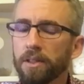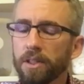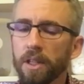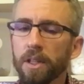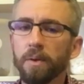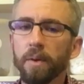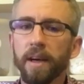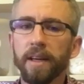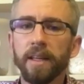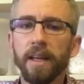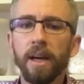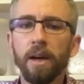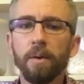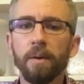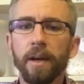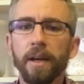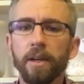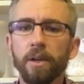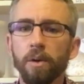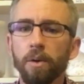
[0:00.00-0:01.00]
Jingwei
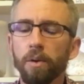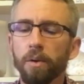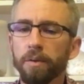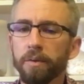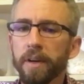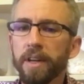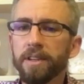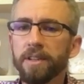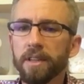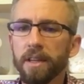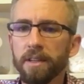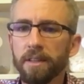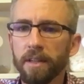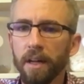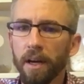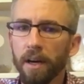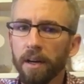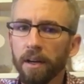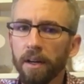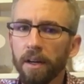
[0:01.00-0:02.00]
Yaowei called Renshen
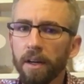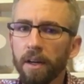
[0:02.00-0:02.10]
Tang.